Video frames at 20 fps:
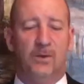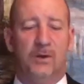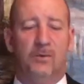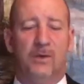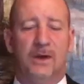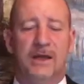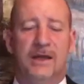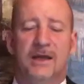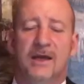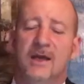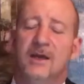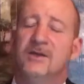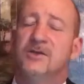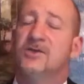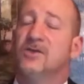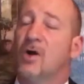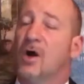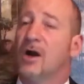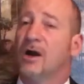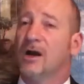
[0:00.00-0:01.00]
when we
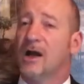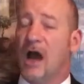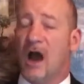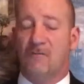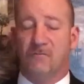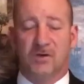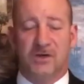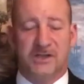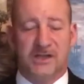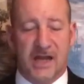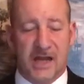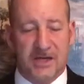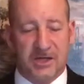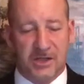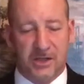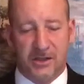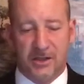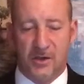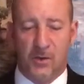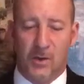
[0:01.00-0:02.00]
start a
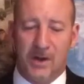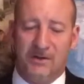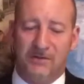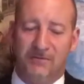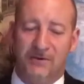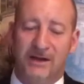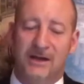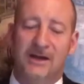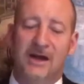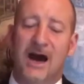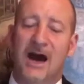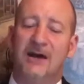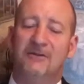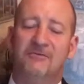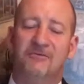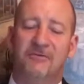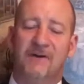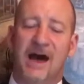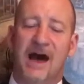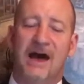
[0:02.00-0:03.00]
conversation, do we
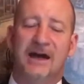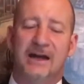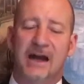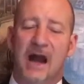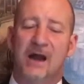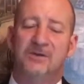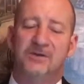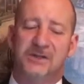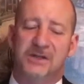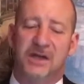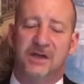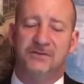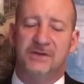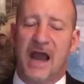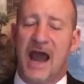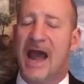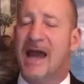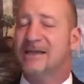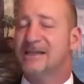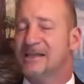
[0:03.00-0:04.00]
not find ourselves
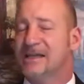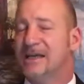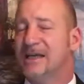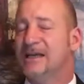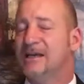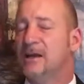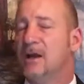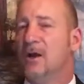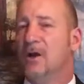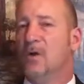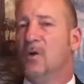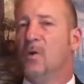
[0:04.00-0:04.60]
asking,